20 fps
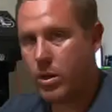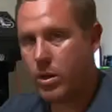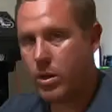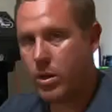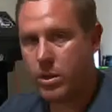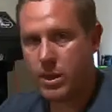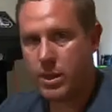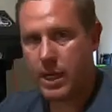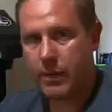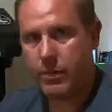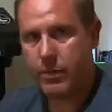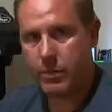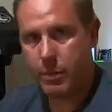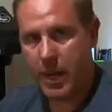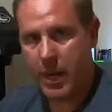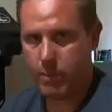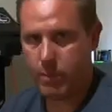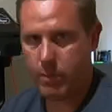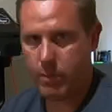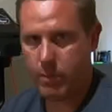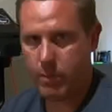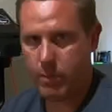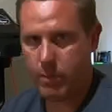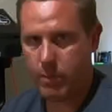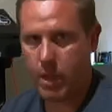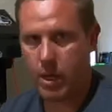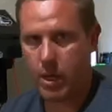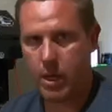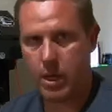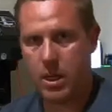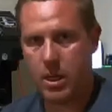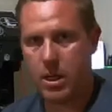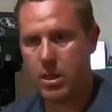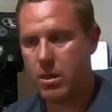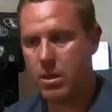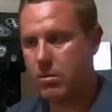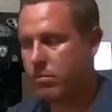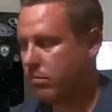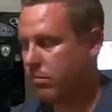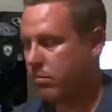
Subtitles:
ones that have my